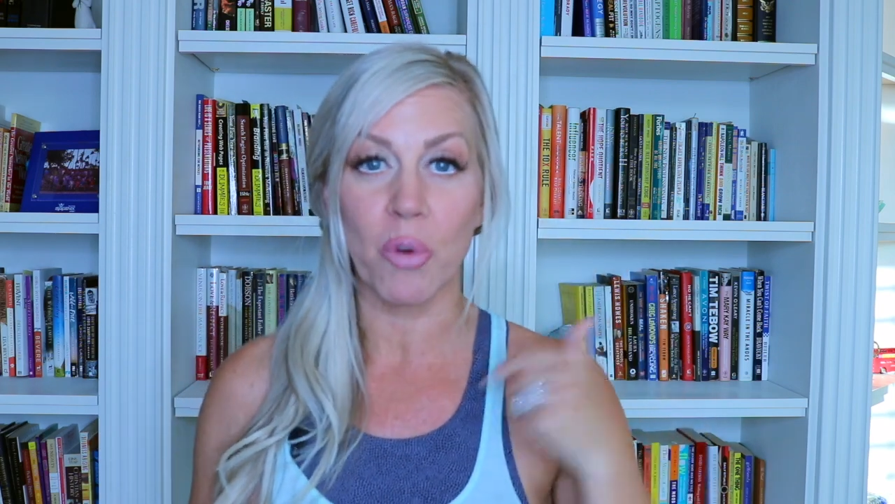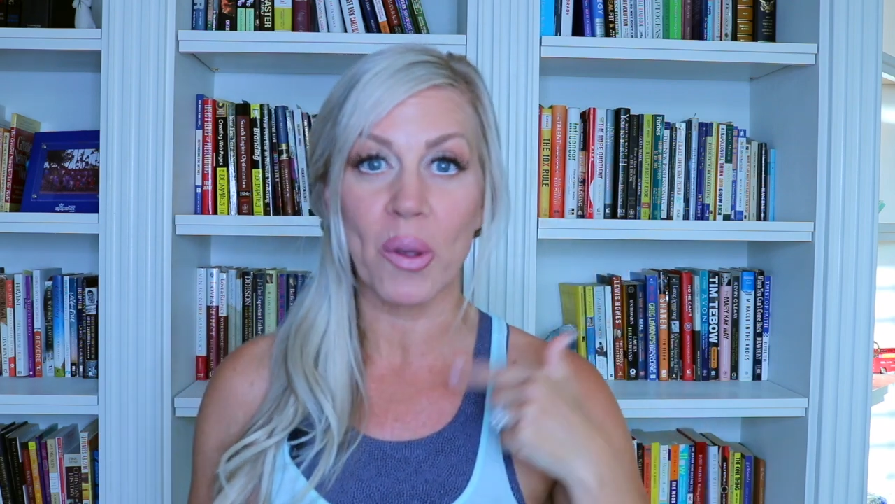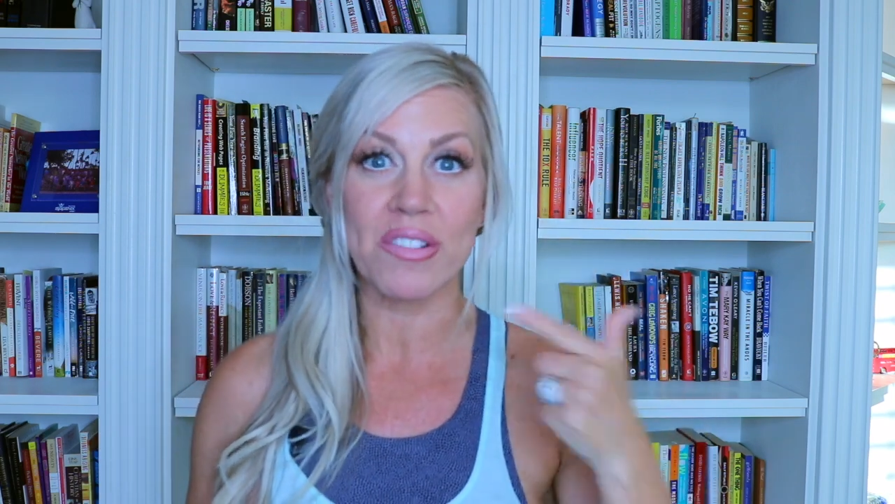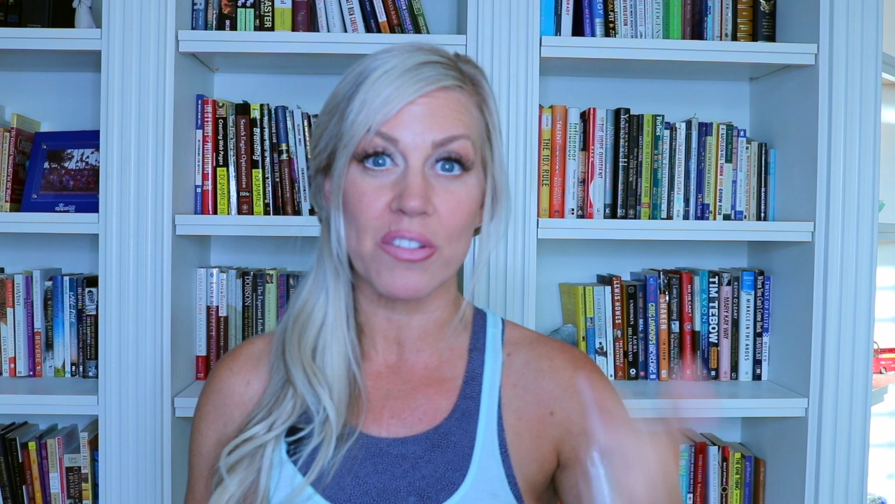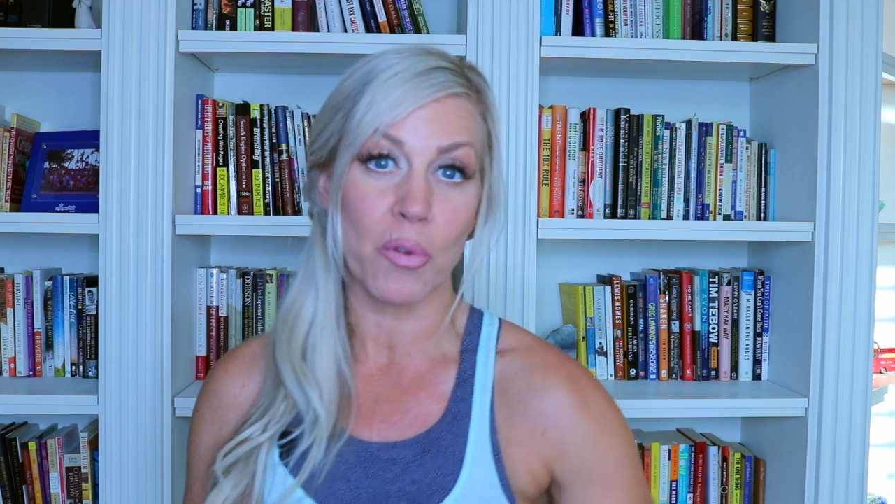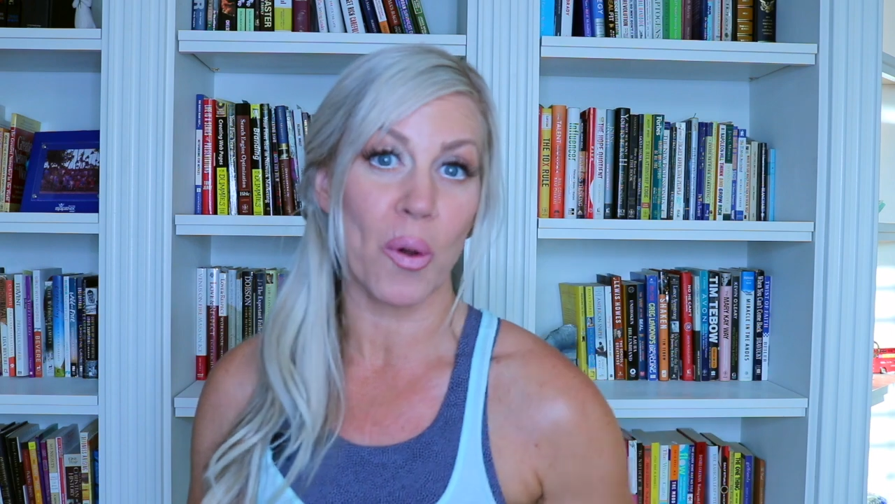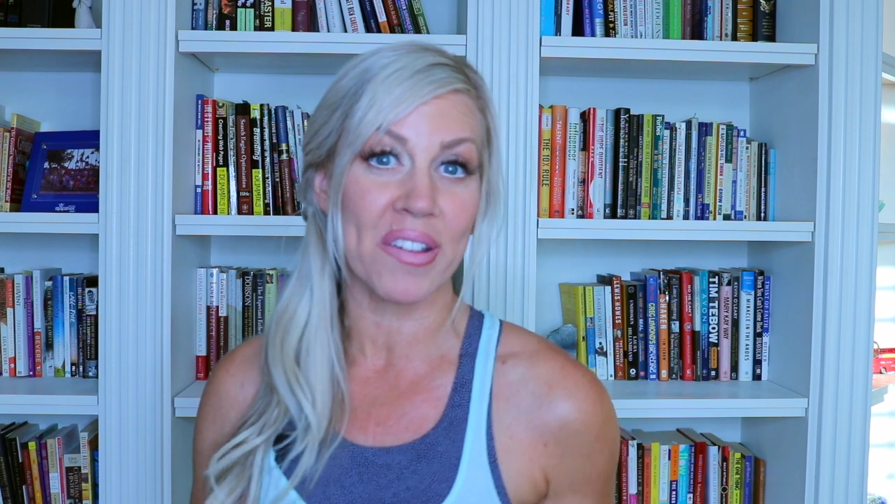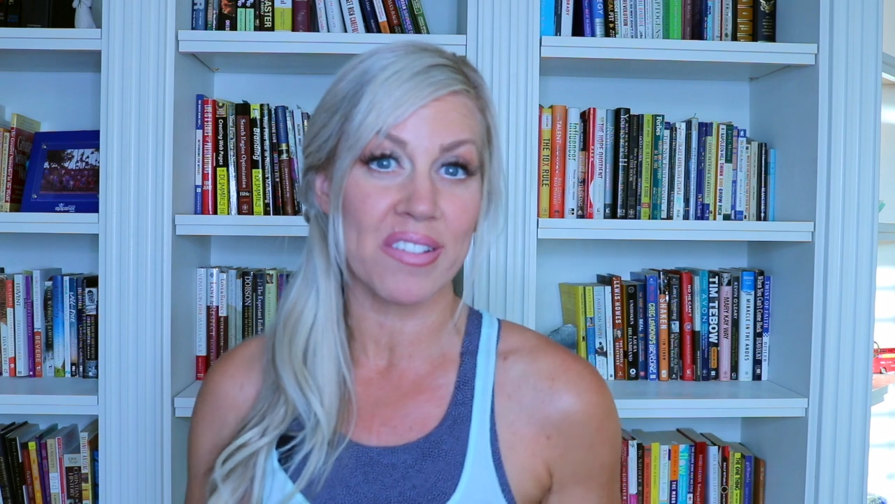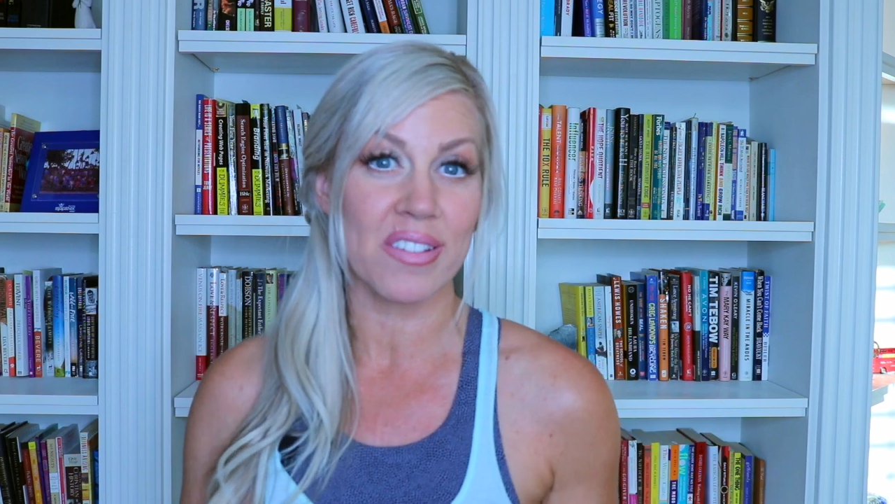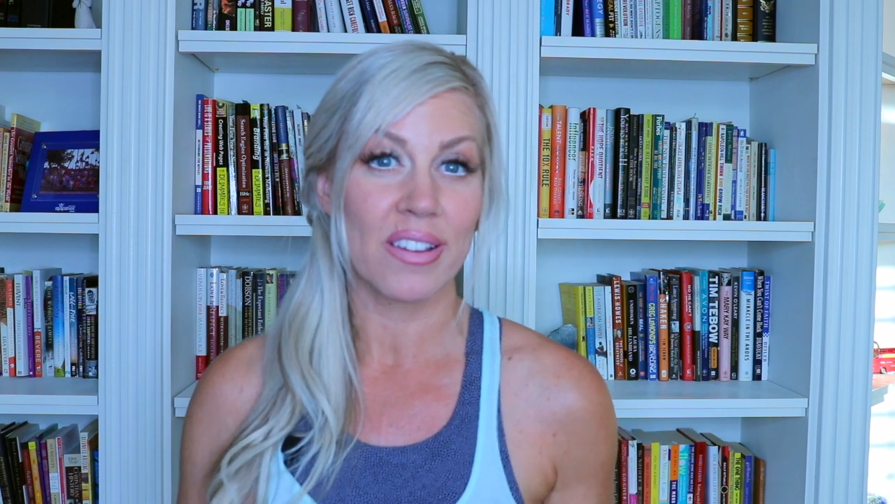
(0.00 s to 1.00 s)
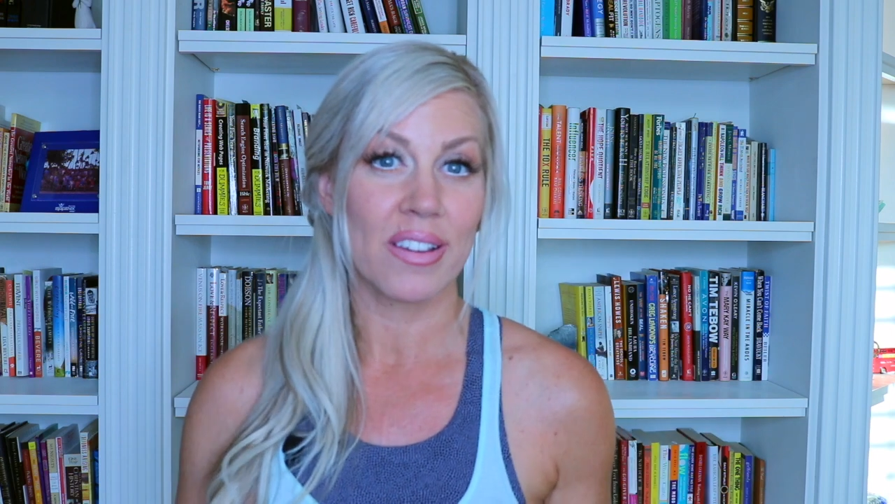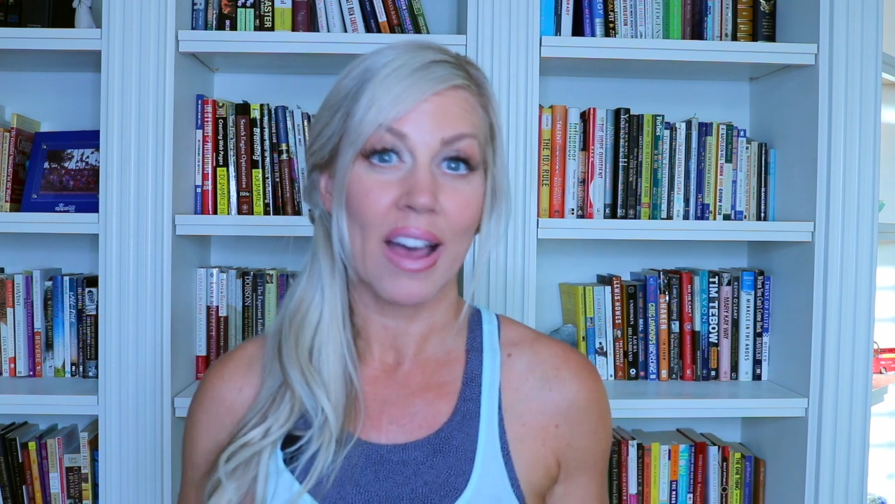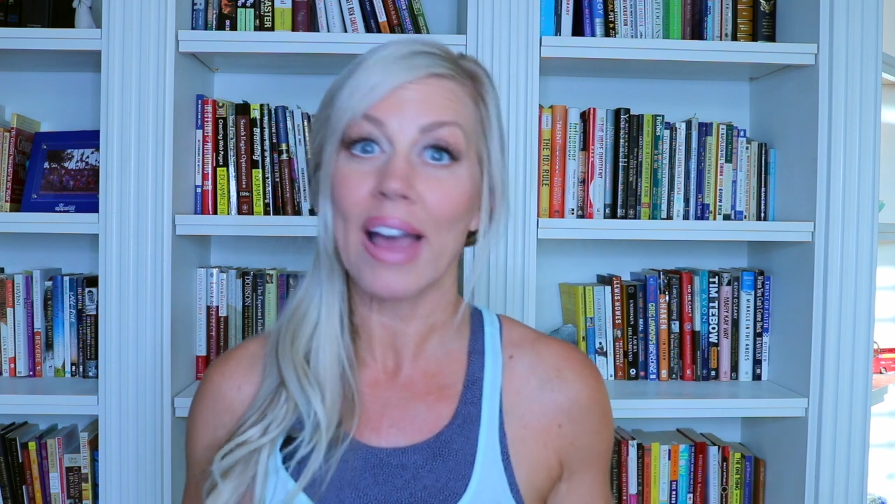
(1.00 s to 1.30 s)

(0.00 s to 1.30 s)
voice to voice.